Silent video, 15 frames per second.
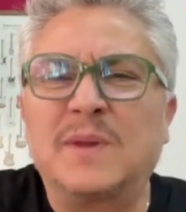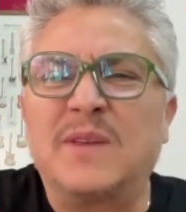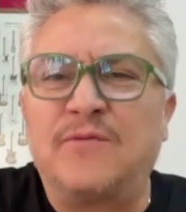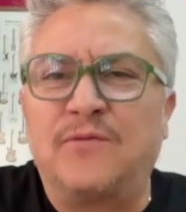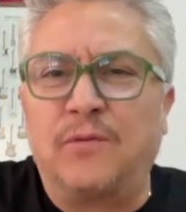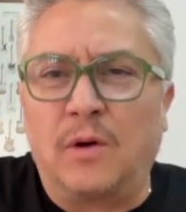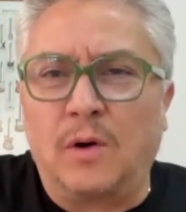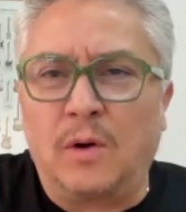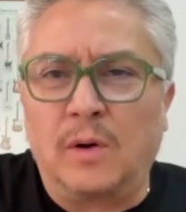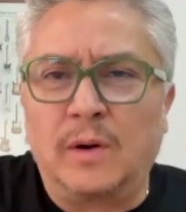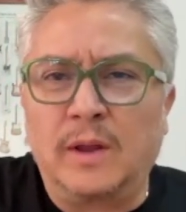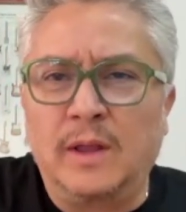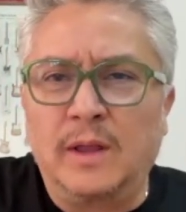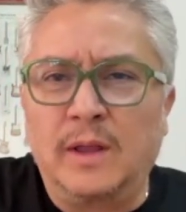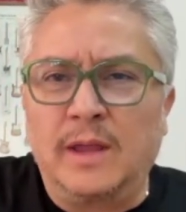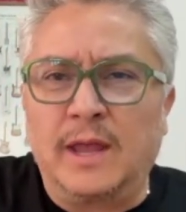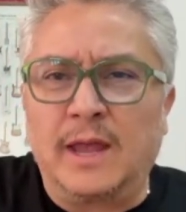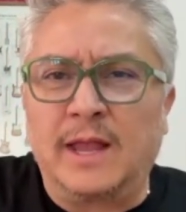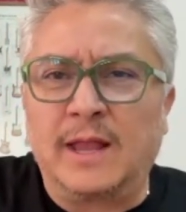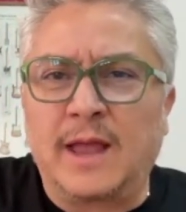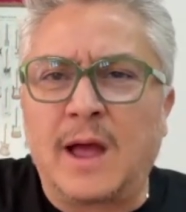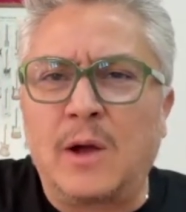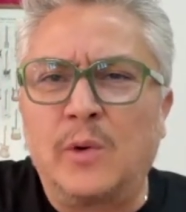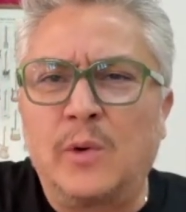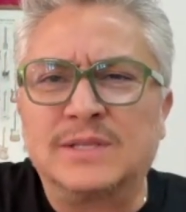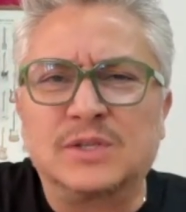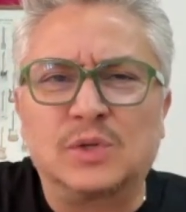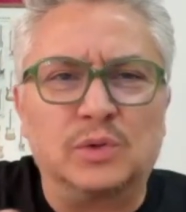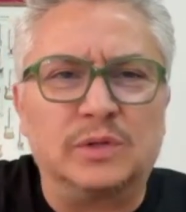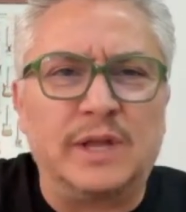before and how
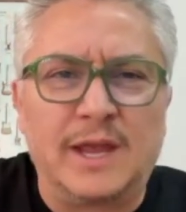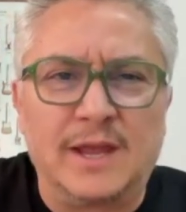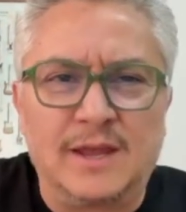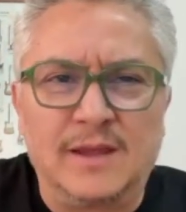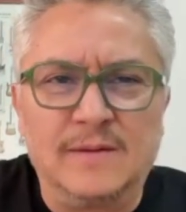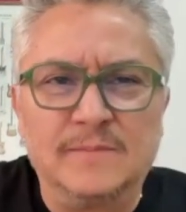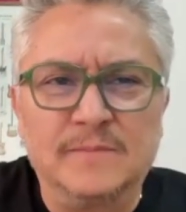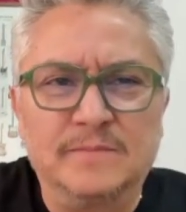is today?